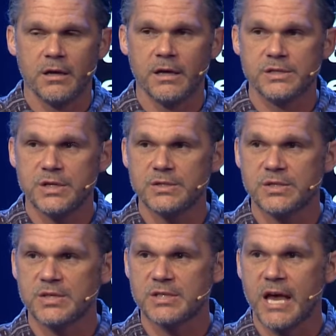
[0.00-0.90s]
And
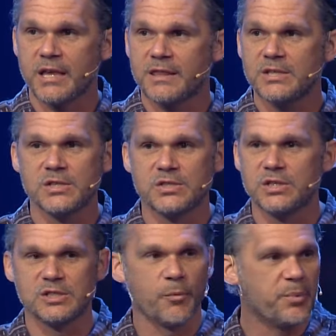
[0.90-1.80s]
Jesus is like, this is
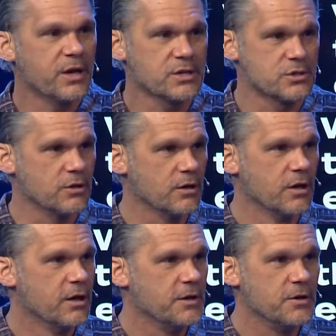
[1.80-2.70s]
just a picture.
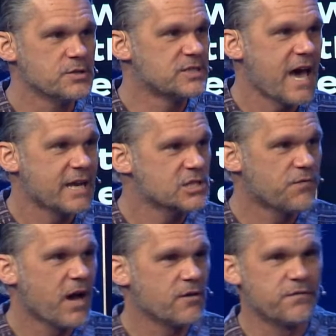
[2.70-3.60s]
You're
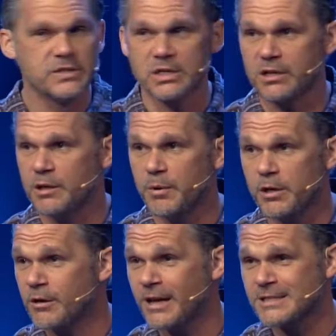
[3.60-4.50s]
satisfied physically, but
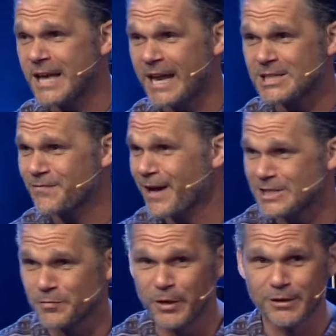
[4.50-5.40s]
you're not
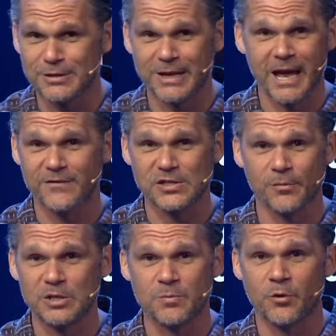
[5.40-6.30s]
satisfied spiritually, and I have so
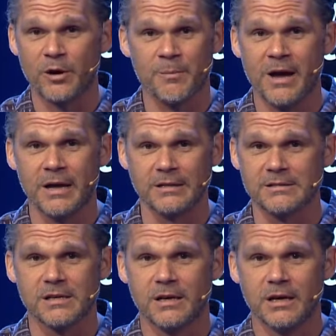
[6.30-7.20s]
much more in mind.
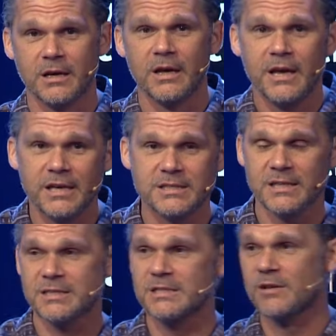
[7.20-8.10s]
He
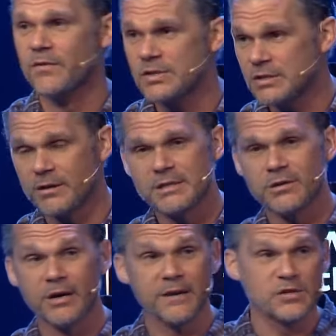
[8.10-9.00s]
says this in verse
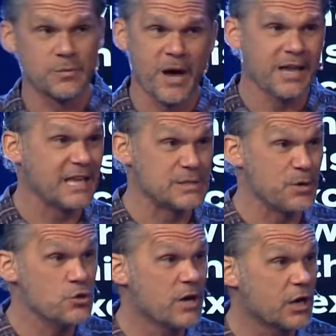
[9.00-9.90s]
thirty-two. I'll give you some highlights,
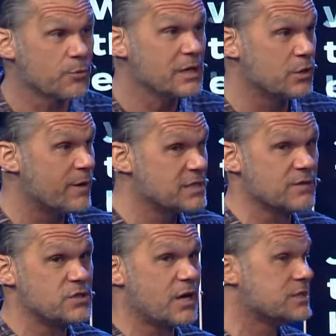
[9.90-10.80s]
but you got to read the rest
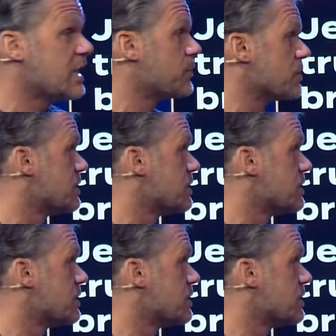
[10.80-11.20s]
of John chapter